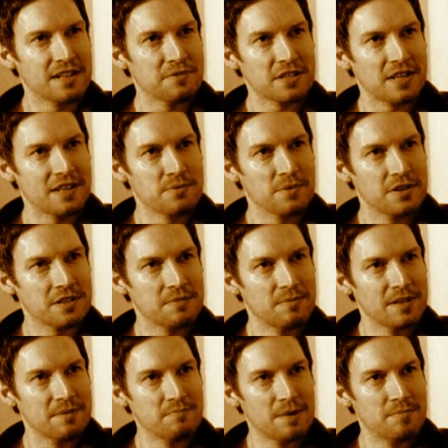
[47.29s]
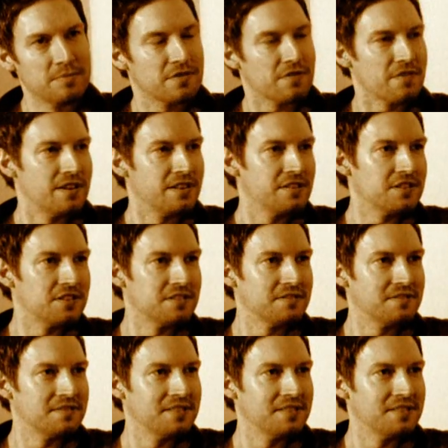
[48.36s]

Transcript: I was selling work to my mum's friends and.